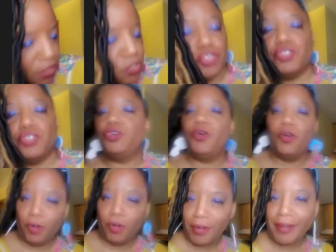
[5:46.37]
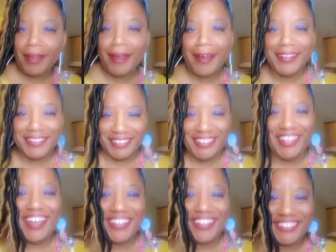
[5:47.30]
It sure does.
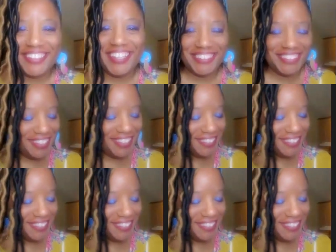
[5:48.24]
Yes. Yes. Yes.